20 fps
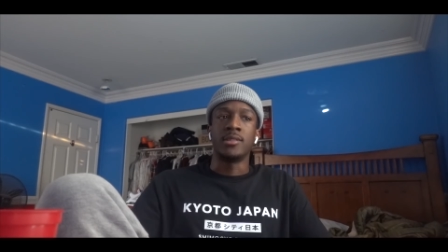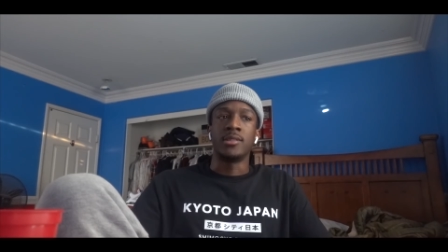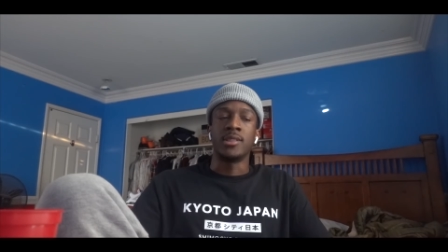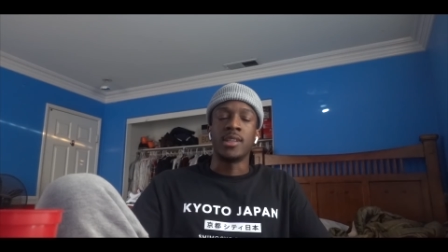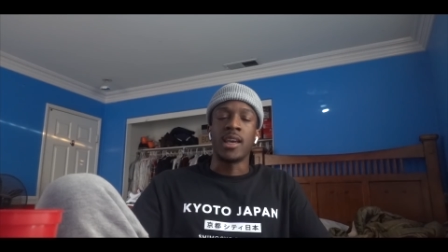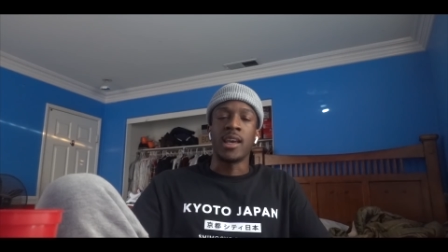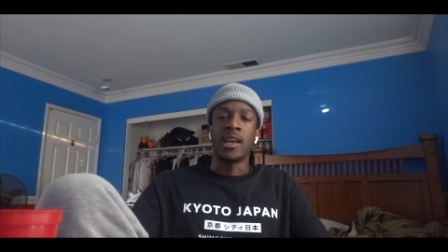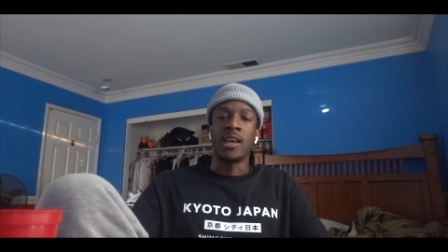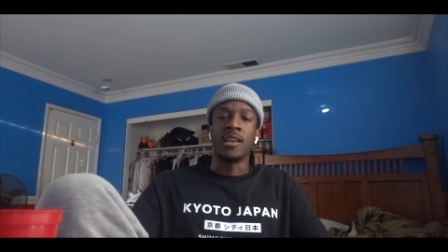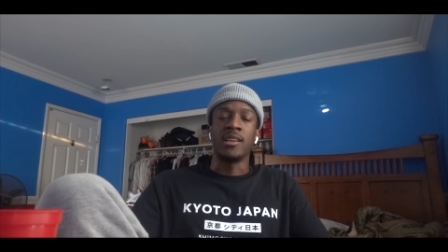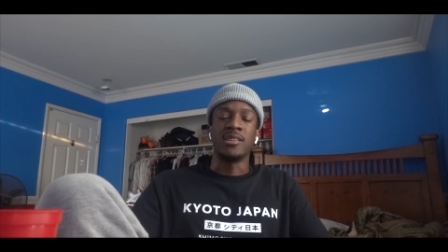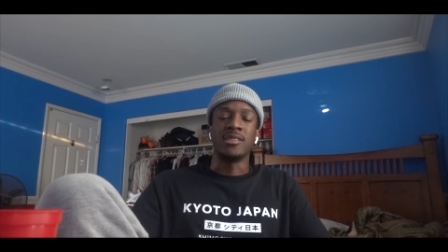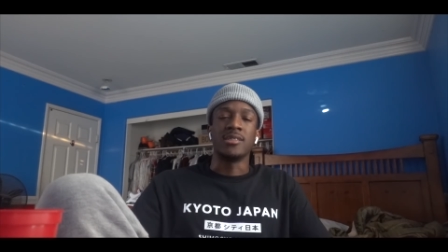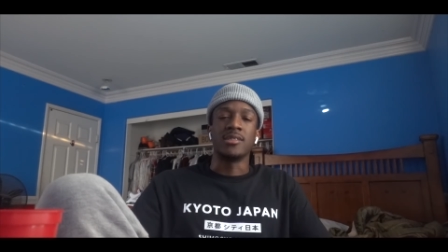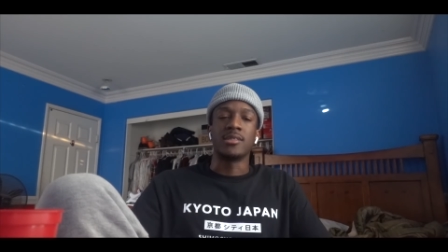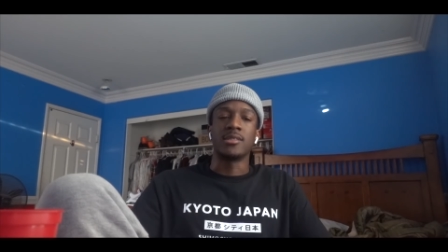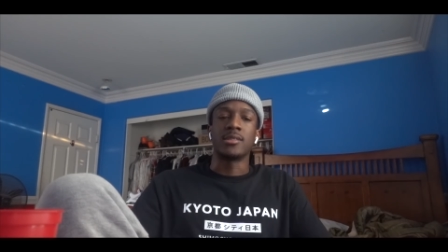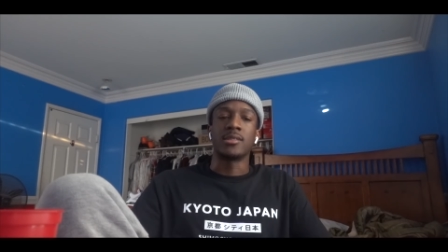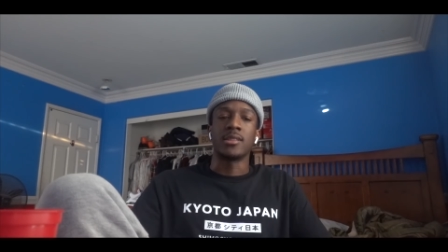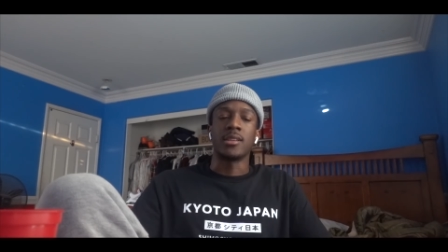
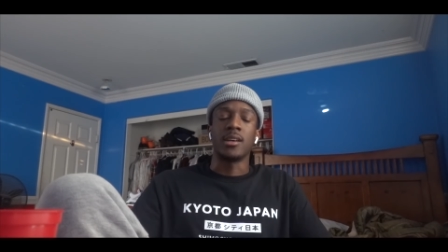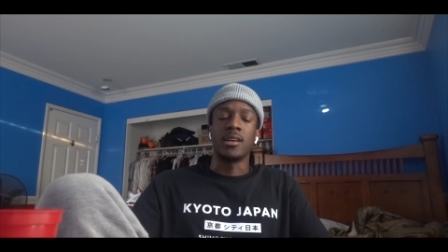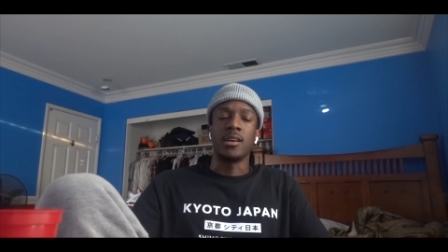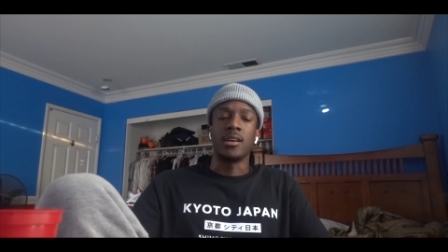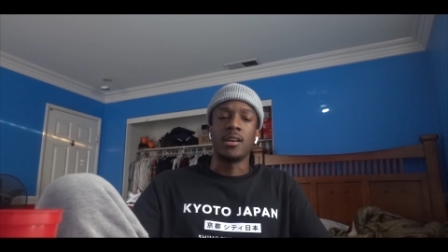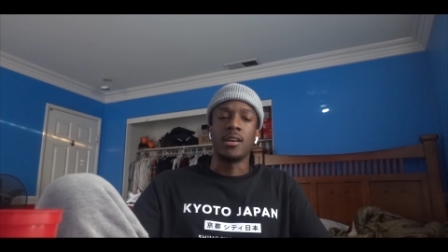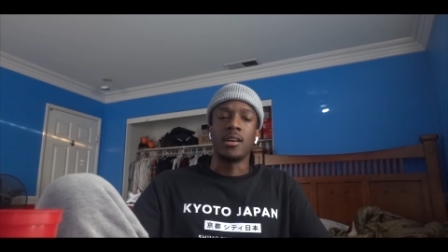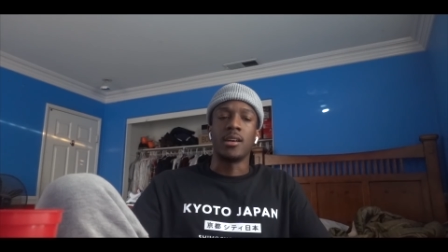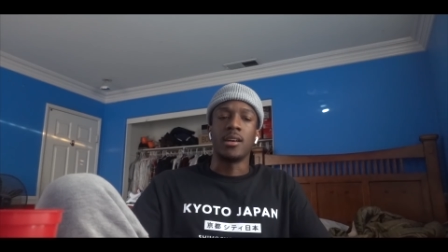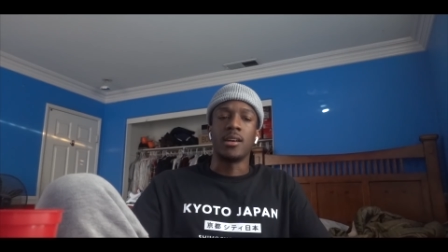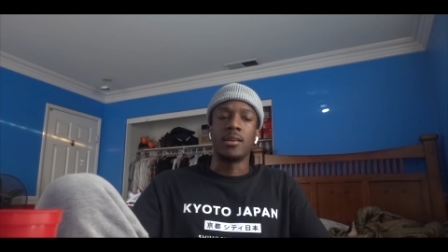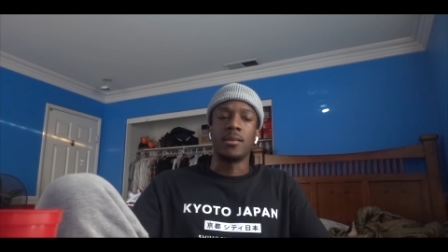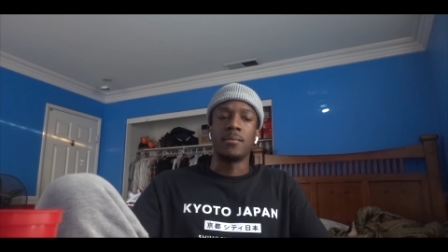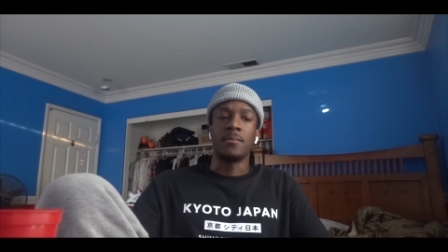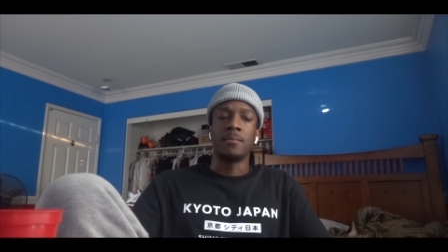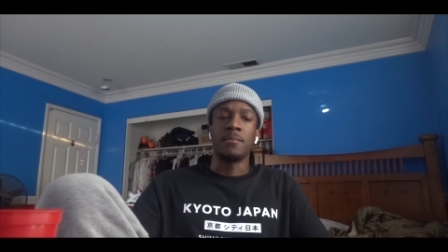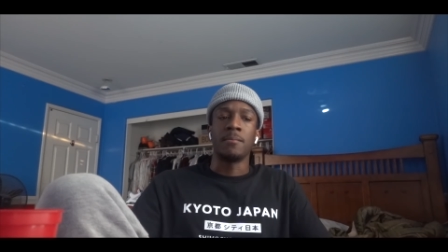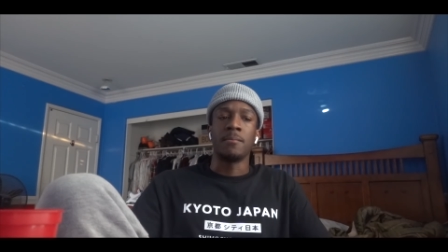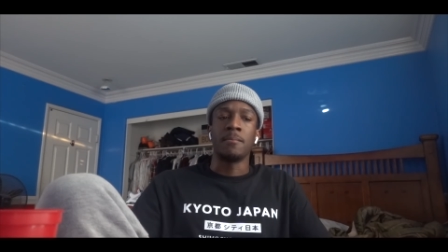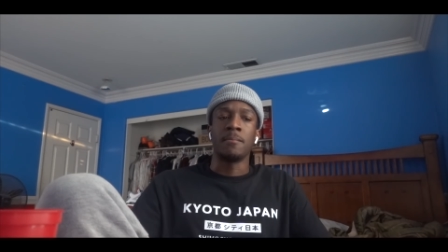jazz uh,
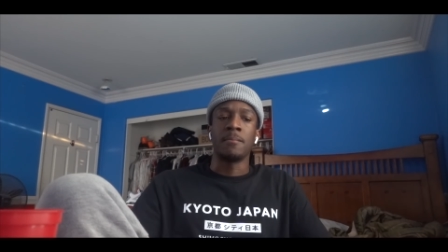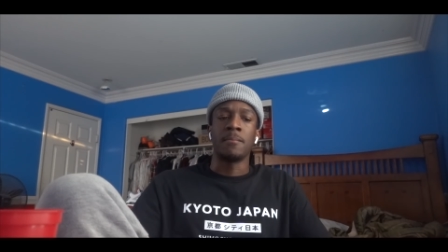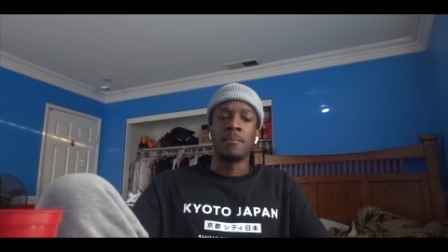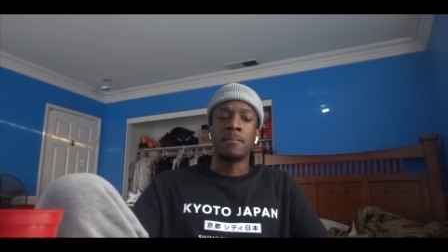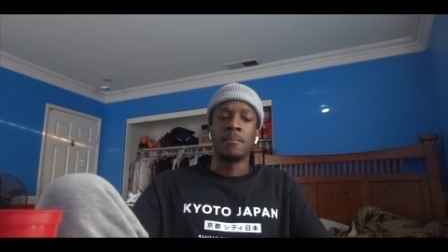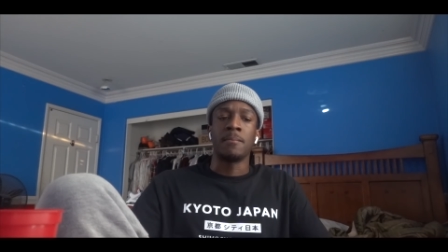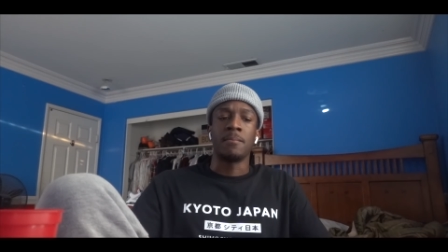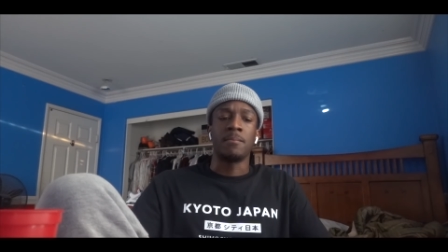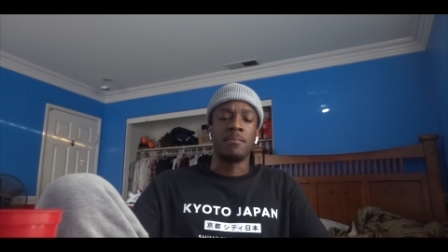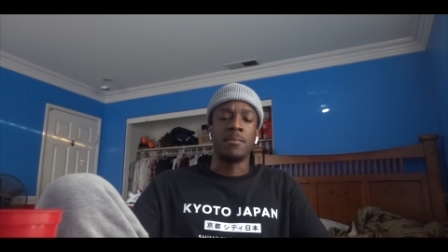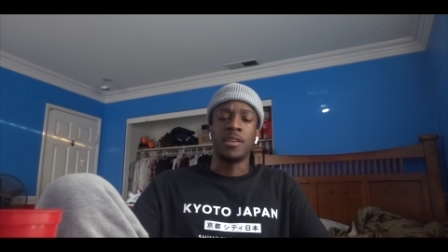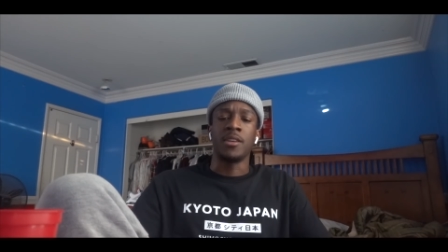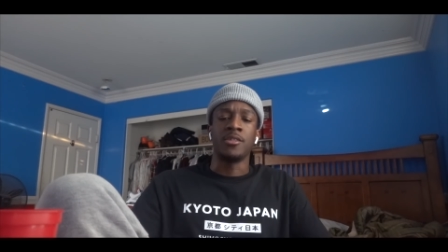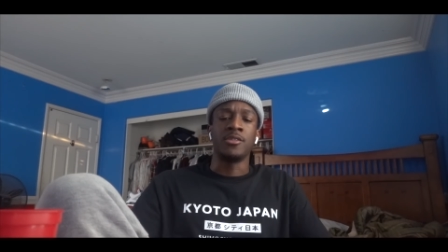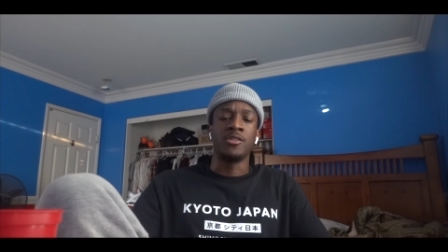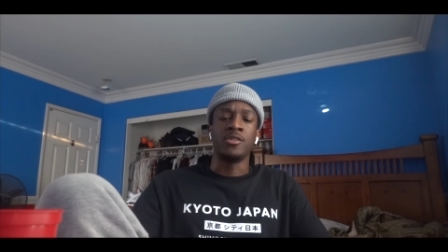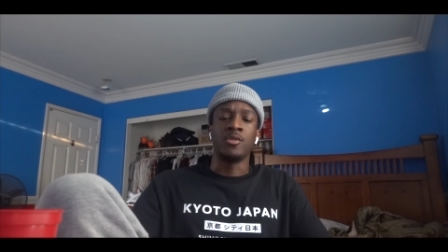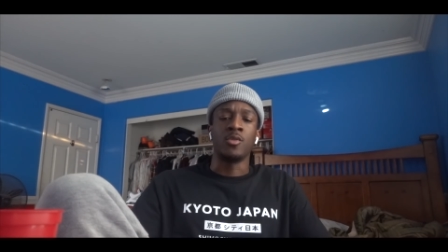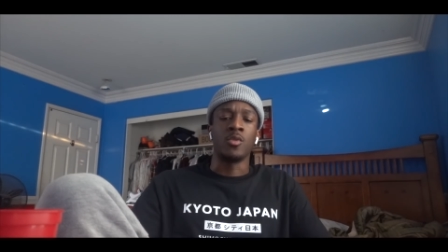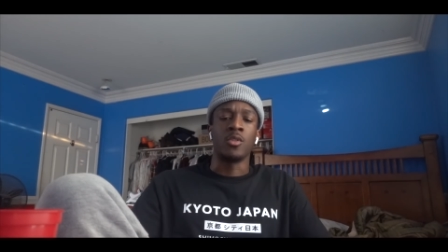
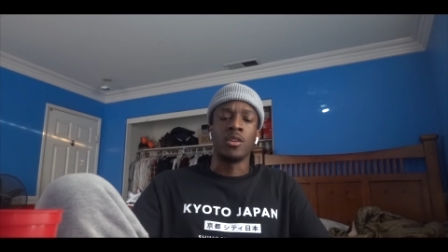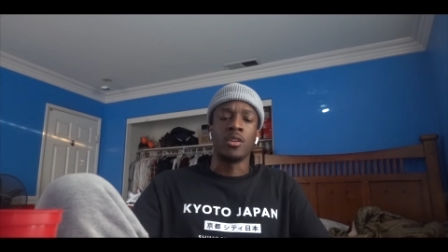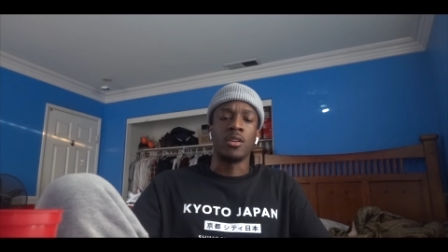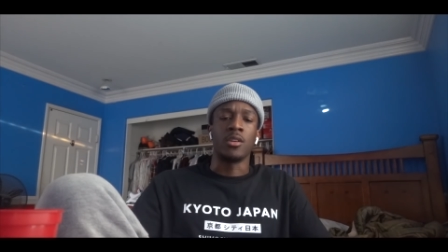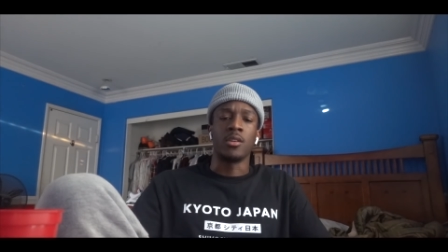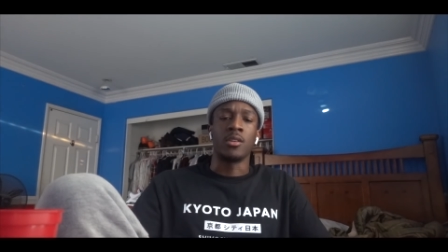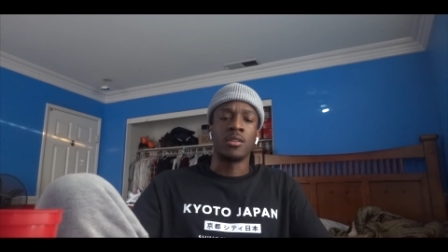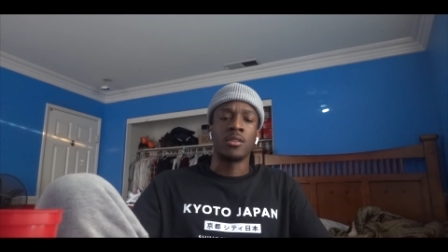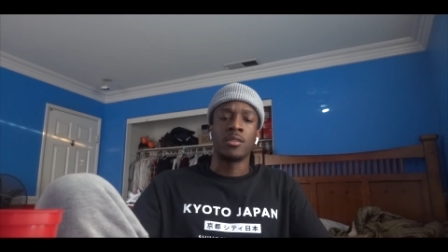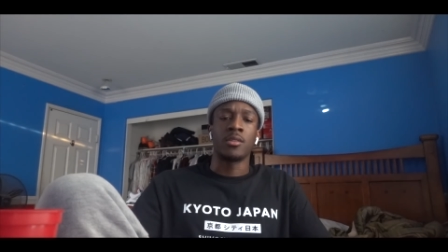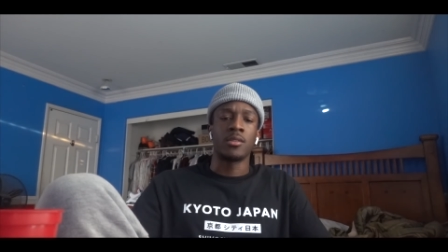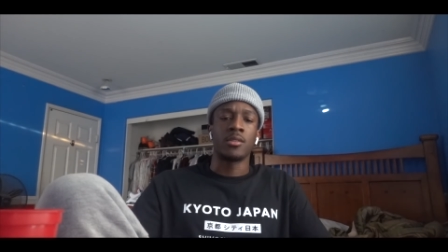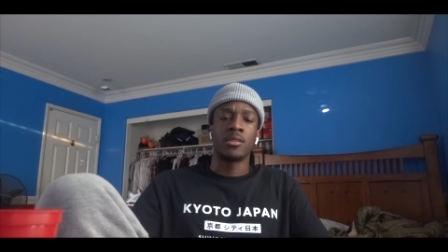mean you are